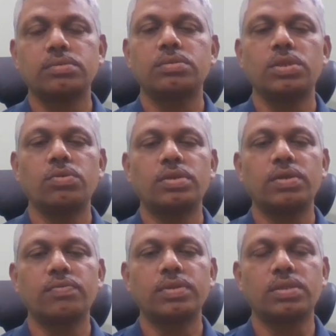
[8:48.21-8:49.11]

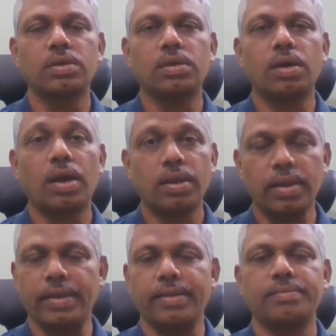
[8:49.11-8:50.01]
denoted with the
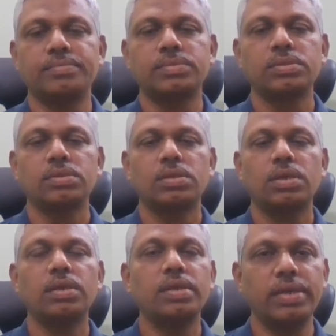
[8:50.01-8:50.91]
underline
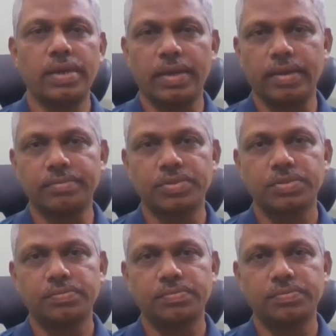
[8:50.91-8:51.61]
in ER diagrams.